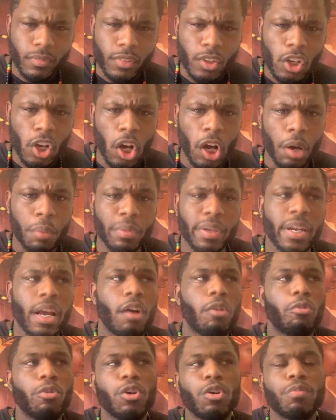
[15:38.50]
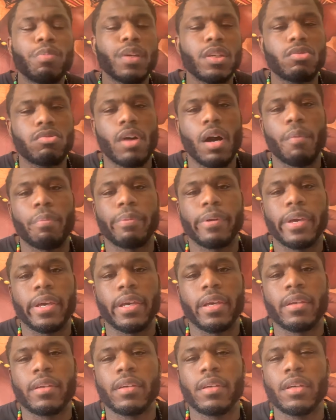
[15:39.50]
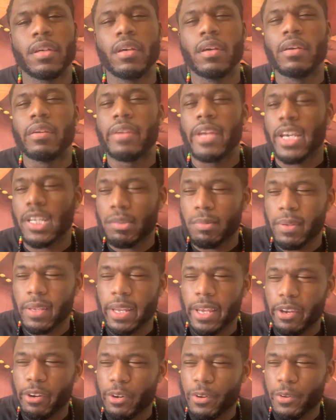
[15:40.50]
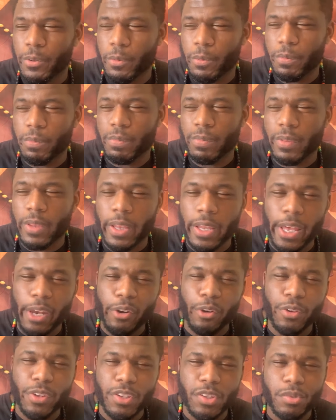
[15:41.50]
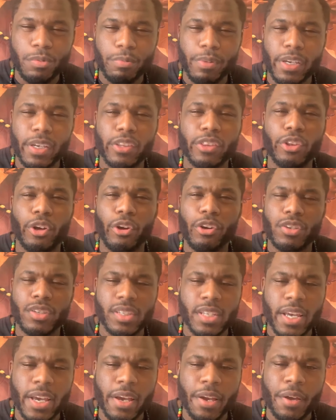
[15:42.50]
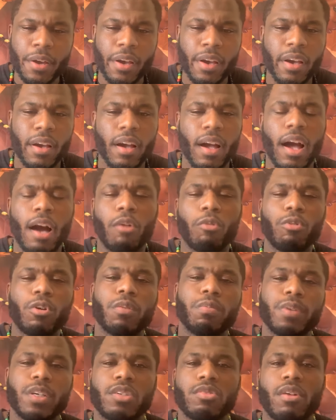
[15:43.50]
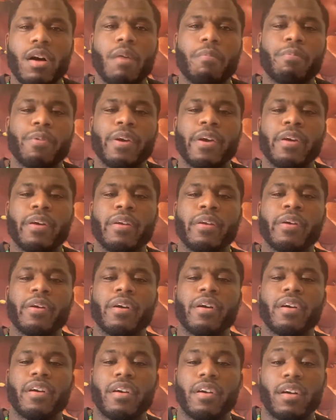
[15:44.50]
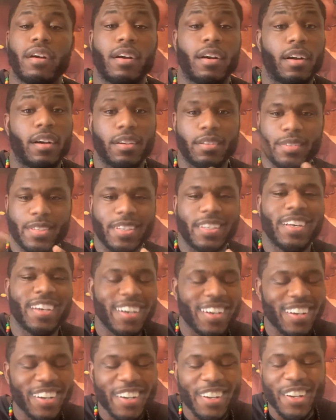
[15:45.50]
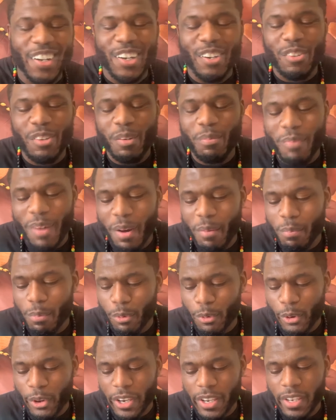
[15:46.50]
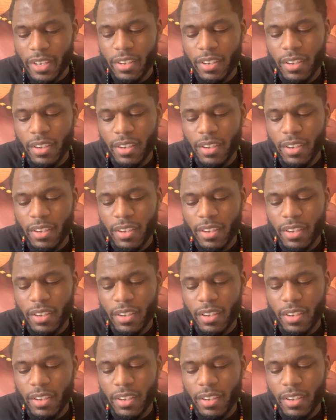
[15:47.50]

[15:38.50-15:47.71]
And I will be dropping next week, later this week, Thursday. I will be dropping with my boy,